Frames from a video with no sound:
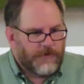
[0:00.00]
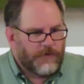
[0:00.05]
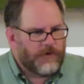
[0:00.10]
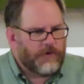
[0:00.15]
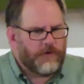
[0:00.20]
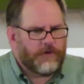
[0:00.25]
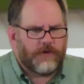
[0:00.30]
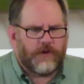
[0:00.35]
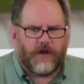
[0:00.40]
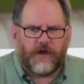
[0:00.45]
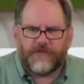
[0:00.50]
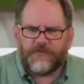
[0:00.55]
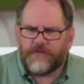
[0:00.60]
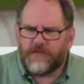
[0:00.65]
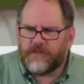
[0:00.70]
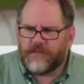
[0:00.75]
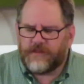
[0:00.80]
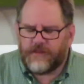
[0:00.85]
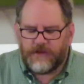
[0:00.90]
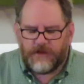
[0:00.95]
We don't
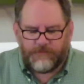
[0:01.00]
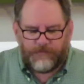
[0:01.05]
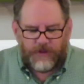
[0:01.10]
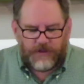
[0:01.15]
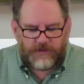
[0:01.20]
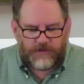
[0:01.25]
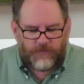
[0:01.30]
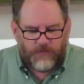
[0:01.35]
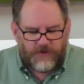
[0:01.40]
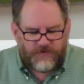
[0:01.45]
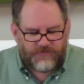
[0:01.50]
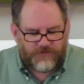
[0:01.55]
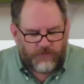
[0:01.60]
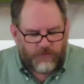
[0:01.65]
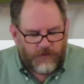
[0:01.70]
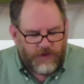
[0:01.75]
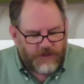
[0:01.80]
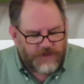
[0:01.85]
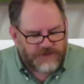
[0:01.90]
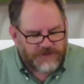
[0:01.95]
often think about the
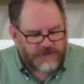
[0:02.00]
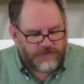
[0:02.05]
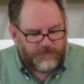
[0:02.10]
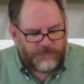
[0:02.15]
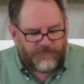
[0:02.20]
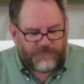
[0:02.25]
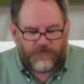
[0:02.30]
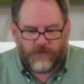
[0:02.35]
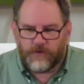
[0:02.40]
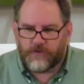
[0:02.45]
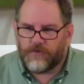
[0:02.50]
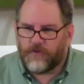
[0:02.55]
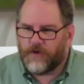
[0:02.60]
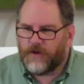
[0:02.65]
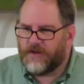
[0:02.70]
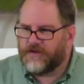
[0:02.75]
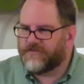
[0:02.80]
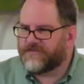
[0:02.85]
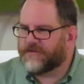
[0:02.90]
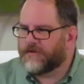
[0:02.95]
resurrection before
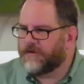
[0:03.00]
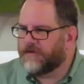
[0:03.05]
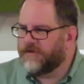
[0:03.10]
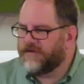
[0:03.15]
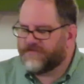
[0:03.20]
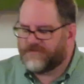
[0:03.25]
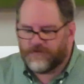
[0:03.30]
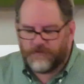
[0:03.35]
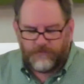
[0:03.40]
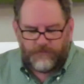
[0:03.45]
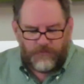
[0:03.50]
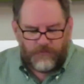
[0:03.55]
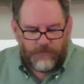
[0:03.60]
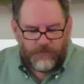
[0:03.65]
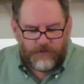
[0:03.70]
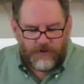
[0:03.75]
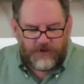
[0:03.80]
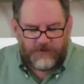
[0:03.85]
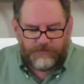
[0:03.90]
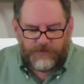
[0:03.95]
Christ on Easter
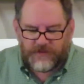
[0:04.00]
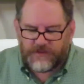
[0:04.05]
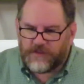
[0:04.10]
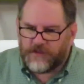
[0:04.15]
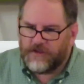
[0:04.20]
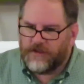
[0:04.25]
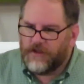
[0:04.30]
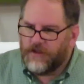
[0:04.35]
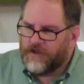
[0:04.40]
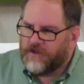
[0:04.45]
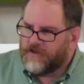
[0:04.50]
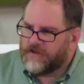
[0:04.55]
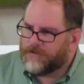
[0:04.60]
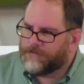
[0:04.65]
morning, but the